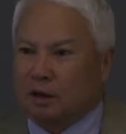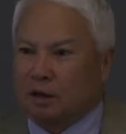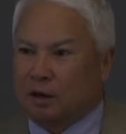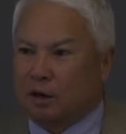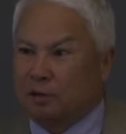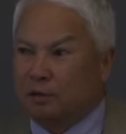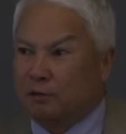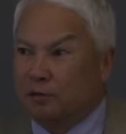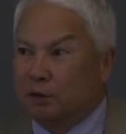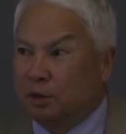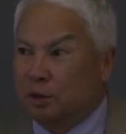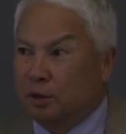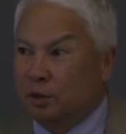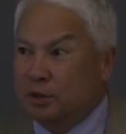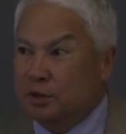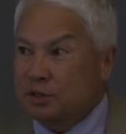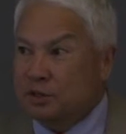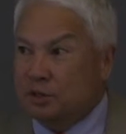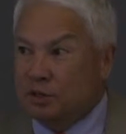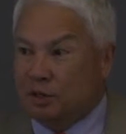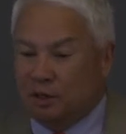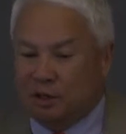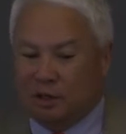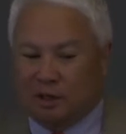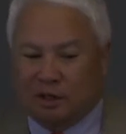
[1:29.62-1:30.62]
Our
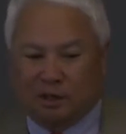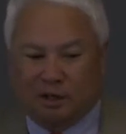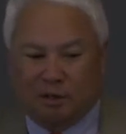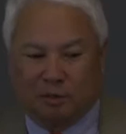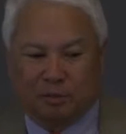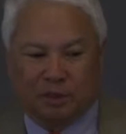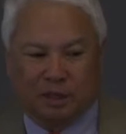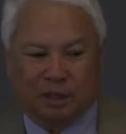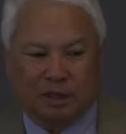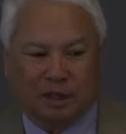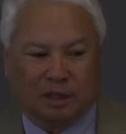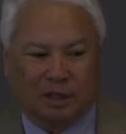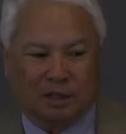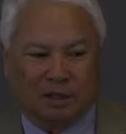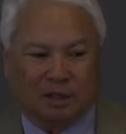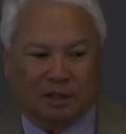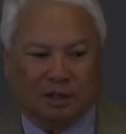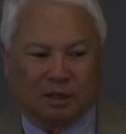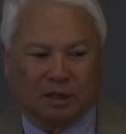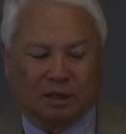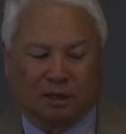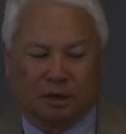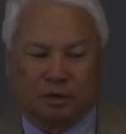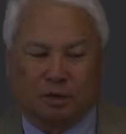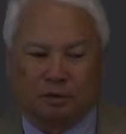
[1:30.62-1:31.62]
forests are uh, many
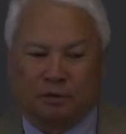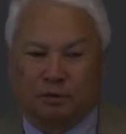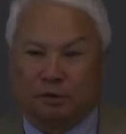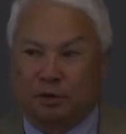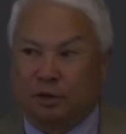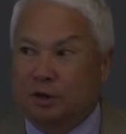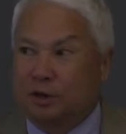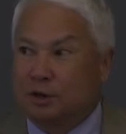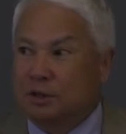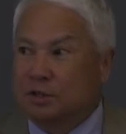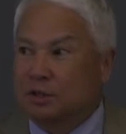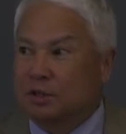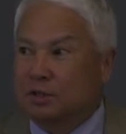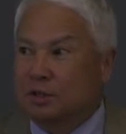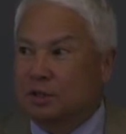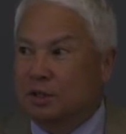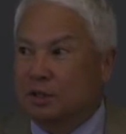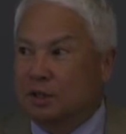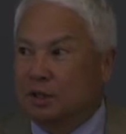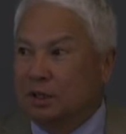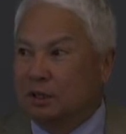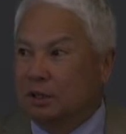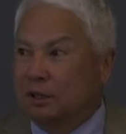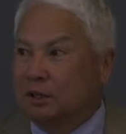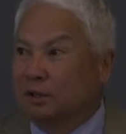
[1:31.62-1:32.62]
and they're diverse
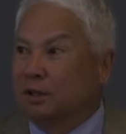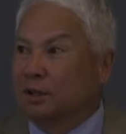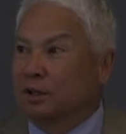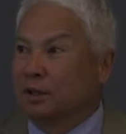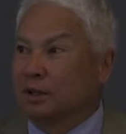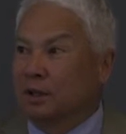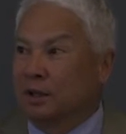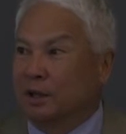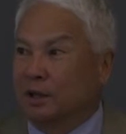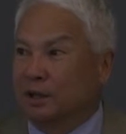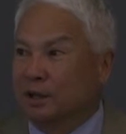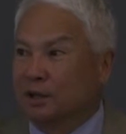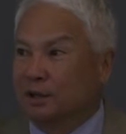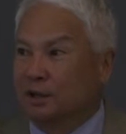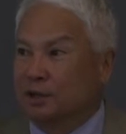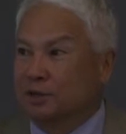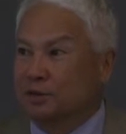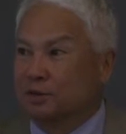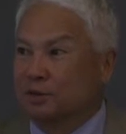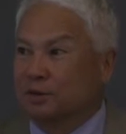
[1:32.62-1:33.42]
looking out here,